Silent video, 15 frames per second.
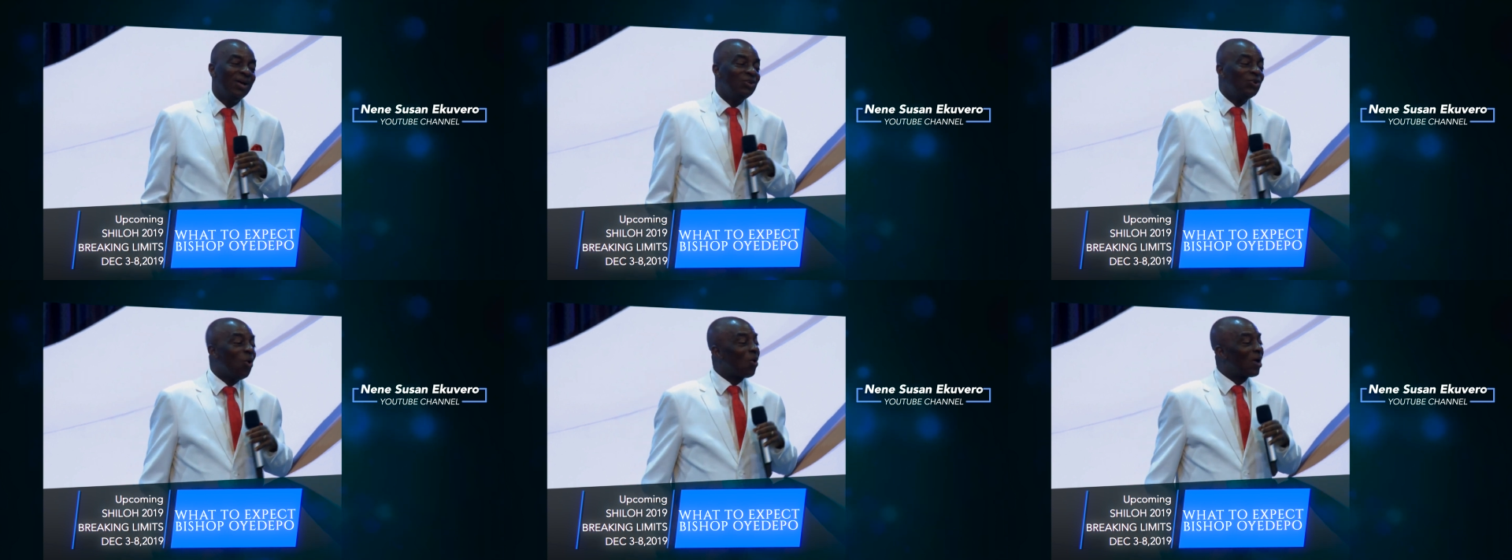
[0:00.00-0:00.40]

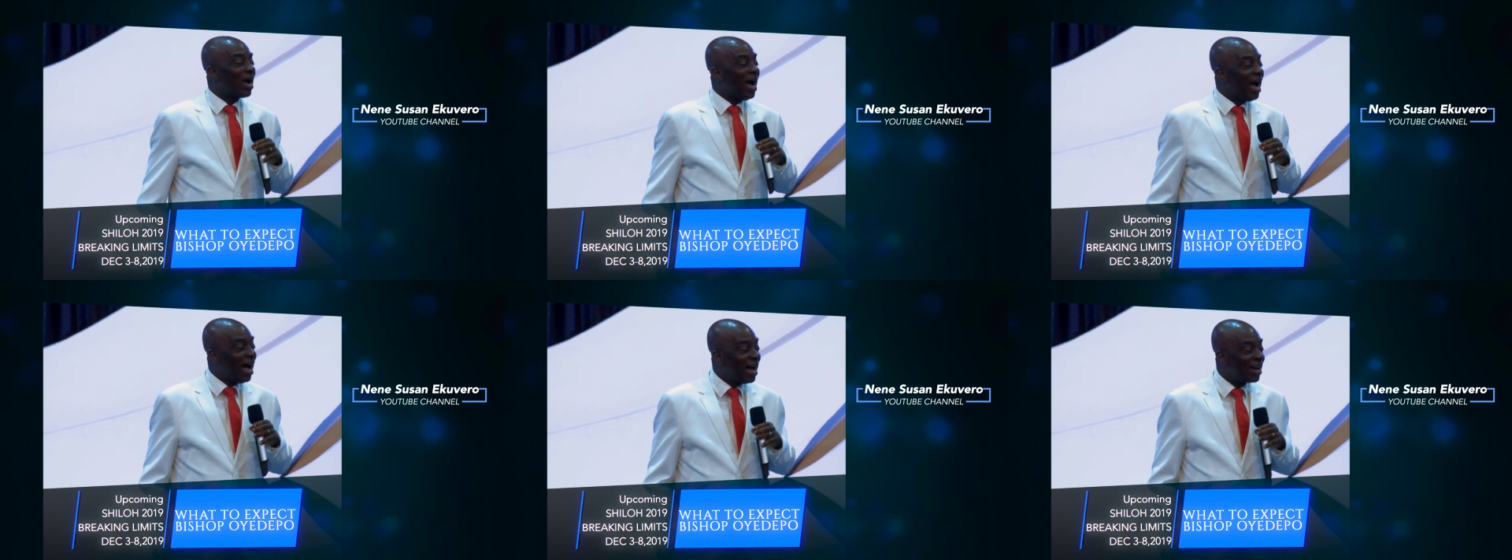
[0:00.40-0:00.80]
You
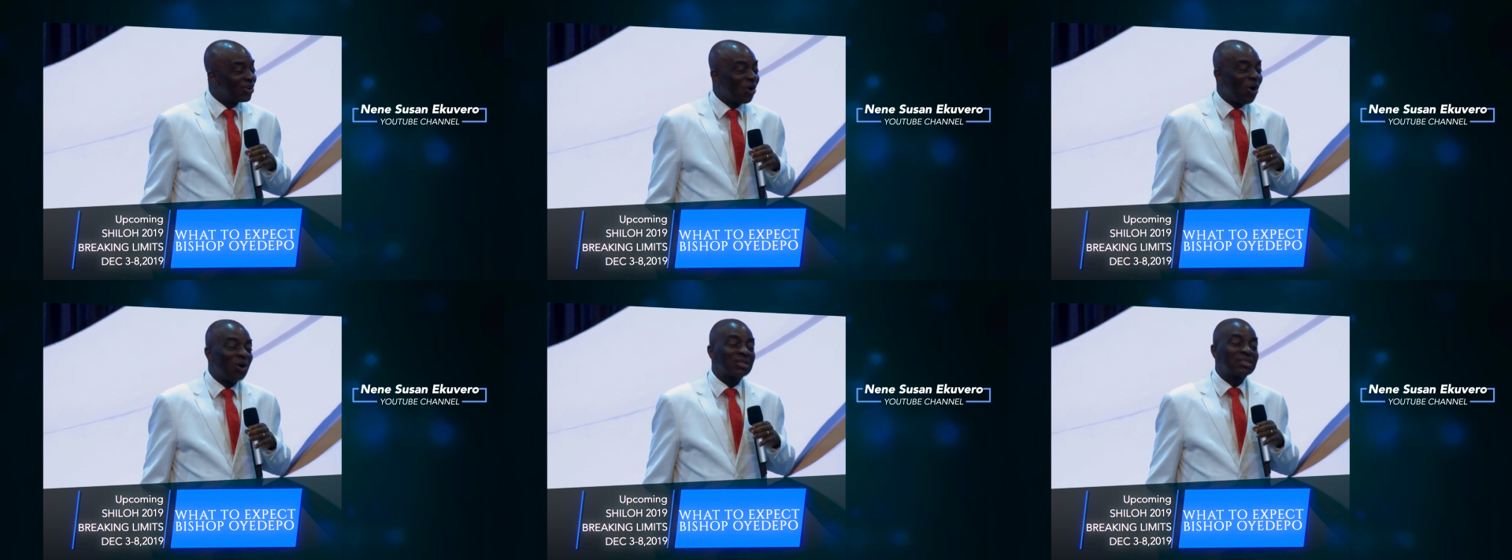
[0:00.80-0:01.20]

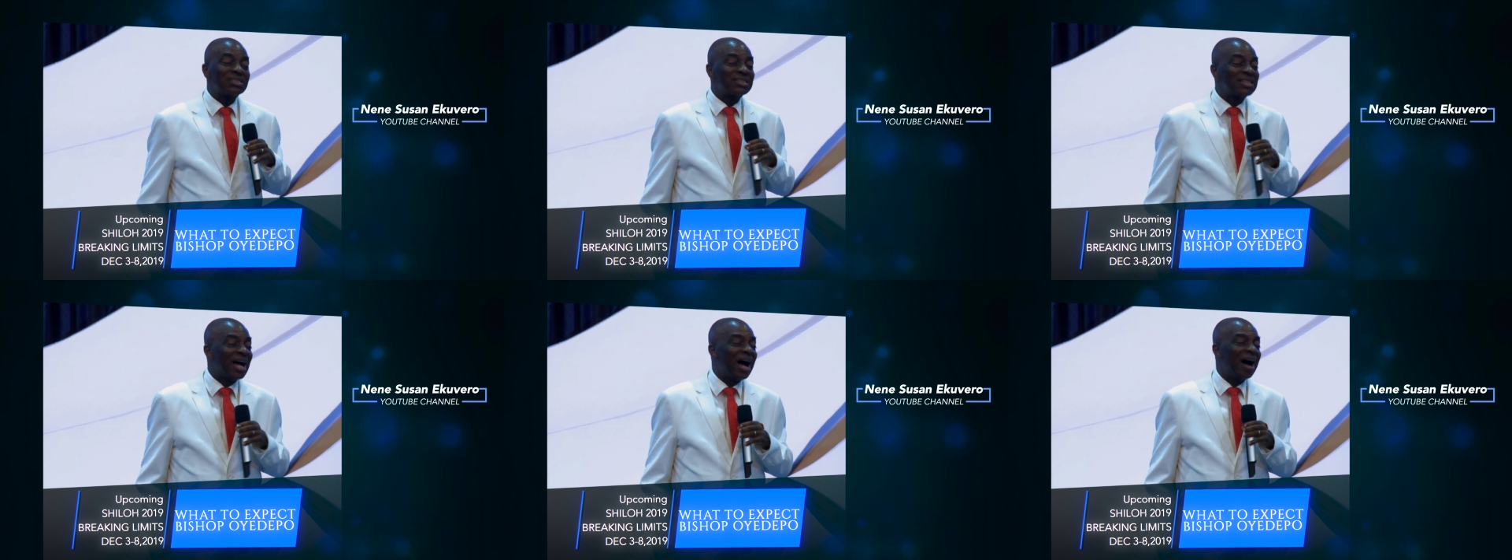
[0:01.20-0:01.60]
cannot
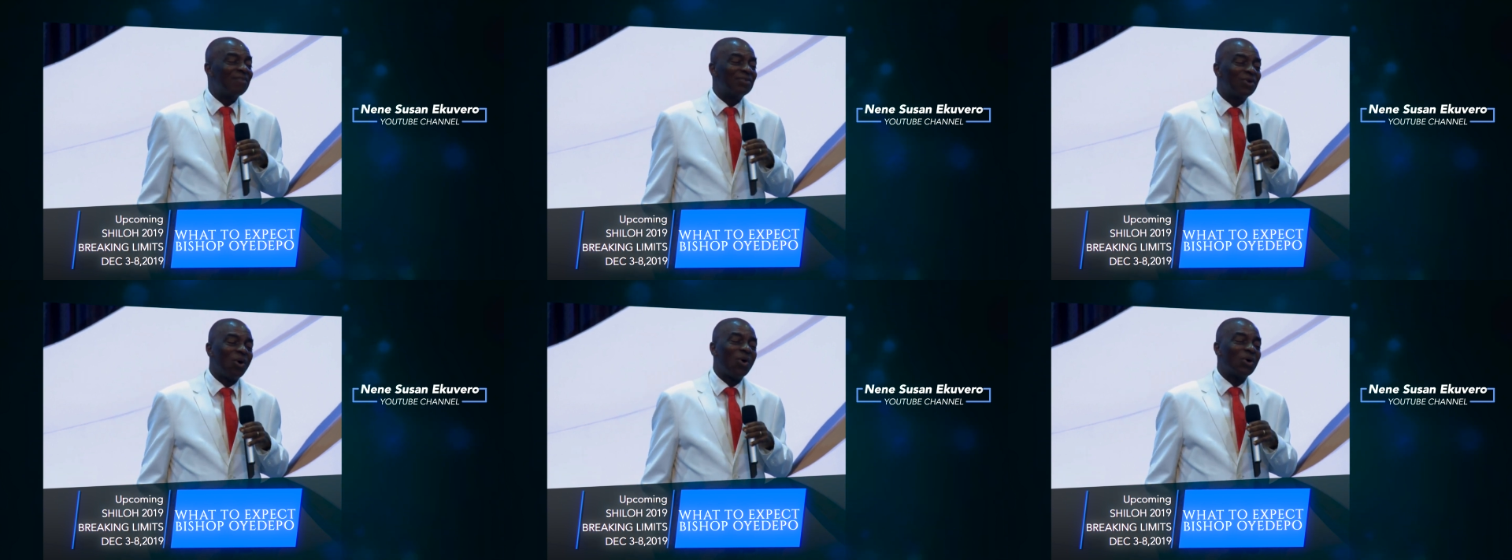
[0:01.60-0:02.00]

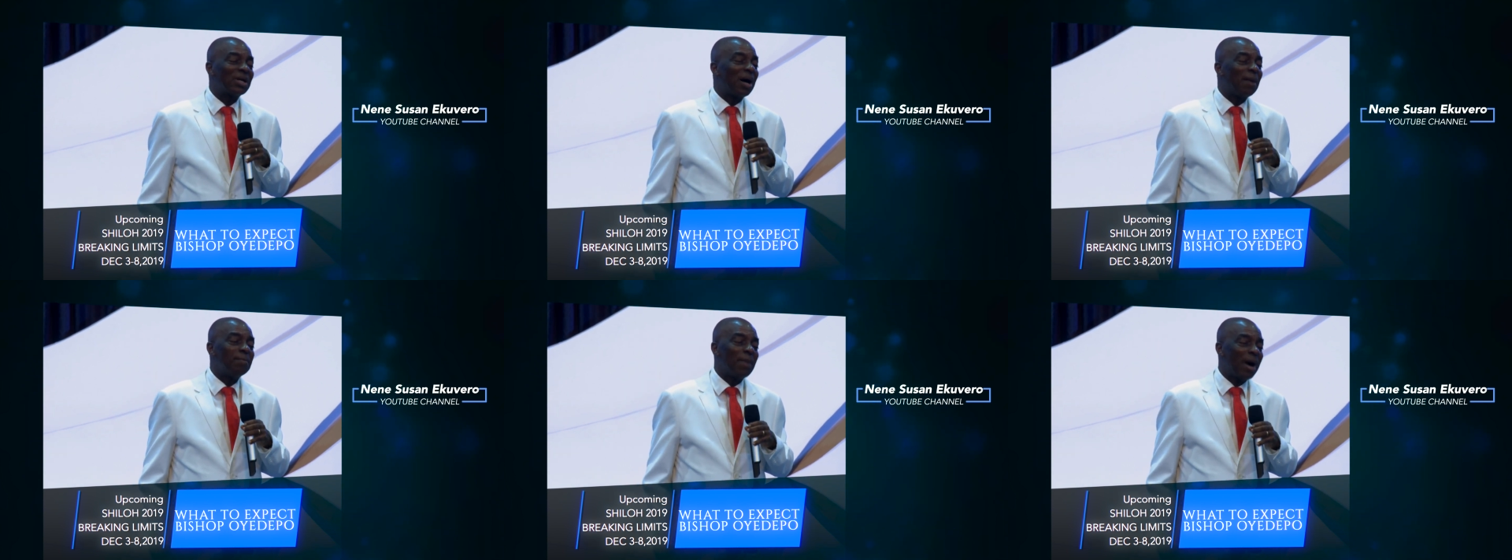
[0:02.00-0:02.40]
serve God
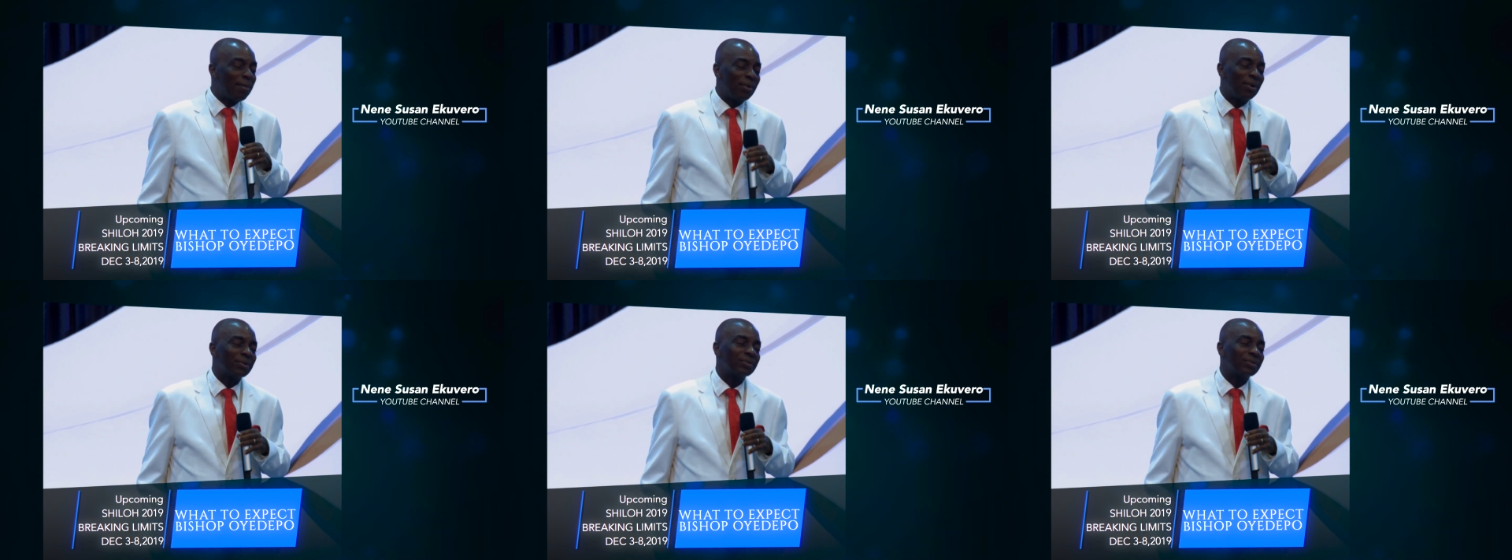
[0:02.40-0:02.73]
and mammon.